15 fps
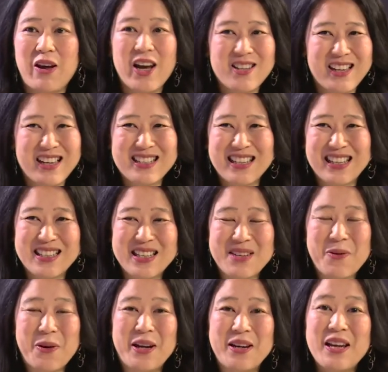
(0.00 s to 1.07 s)
Isaiah
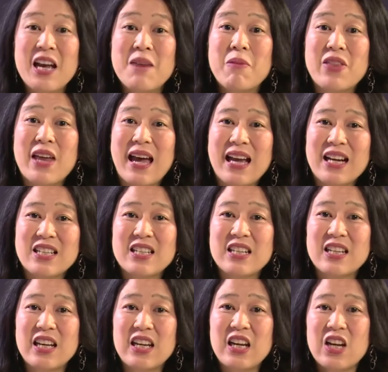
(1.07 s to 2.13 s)
61, but that
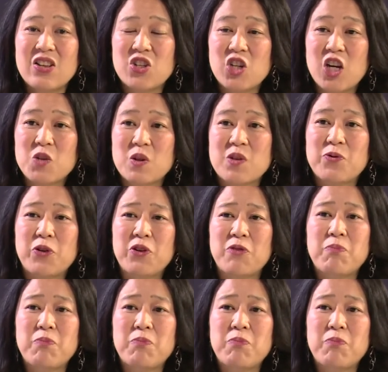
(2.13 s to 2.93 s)
actually the church was full of